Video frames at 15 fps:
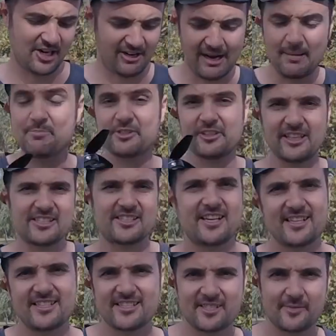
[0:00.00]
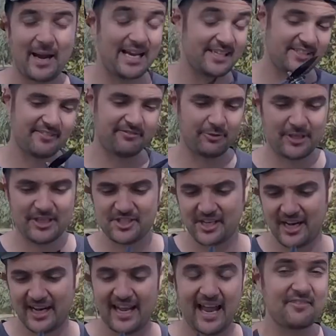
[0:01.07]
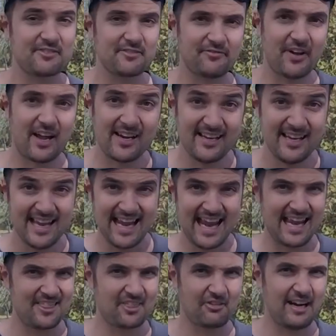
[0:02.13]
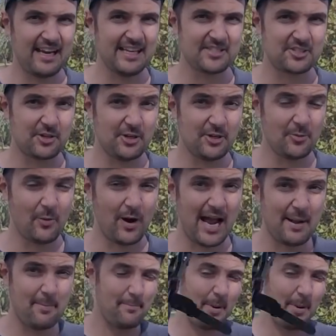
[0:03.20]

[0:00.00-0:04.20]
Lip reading: Alright, so let's cut to some HD footage and have some fun in 3, 2, 1.